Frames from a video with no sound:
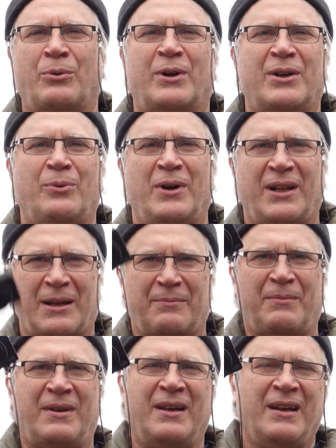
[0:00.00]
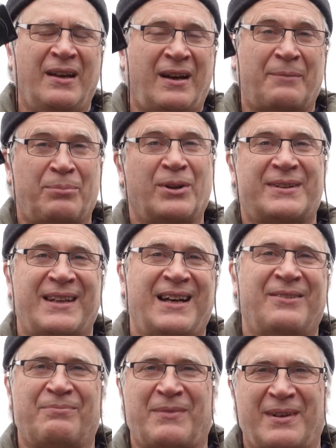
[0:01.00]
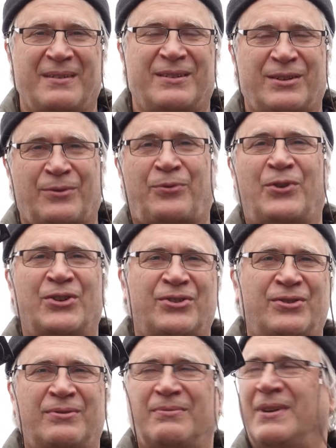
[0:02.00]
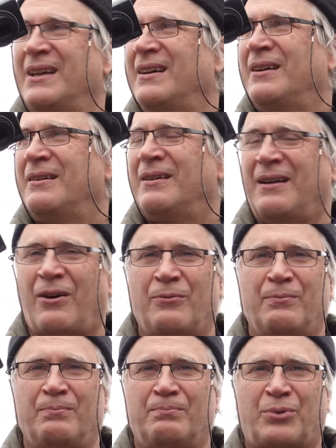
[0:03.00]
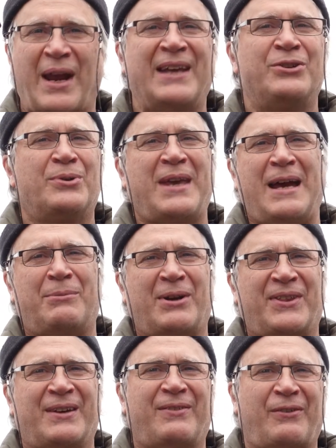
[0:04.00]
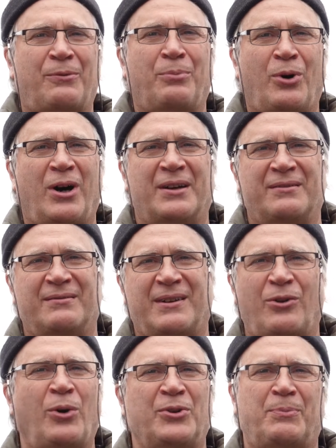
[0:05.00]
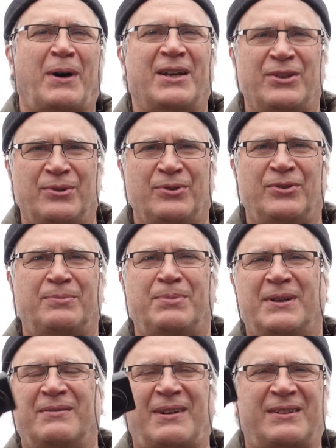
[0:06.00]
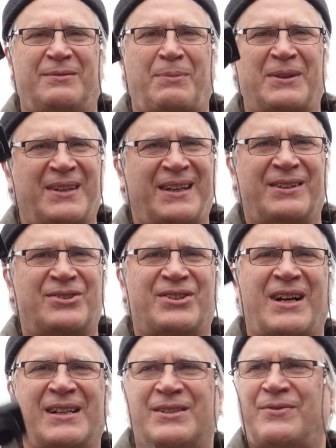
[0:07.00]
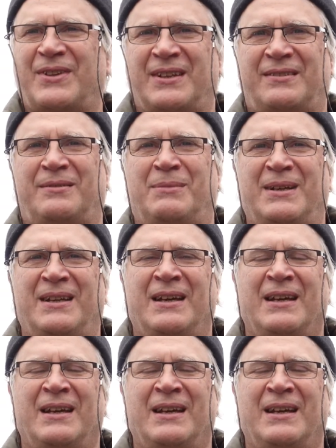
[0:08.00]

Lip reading: working well, I plunked down. This is the first brand new camera I think I've ever bought. I always buy used, but I spent $900 for this. I mean,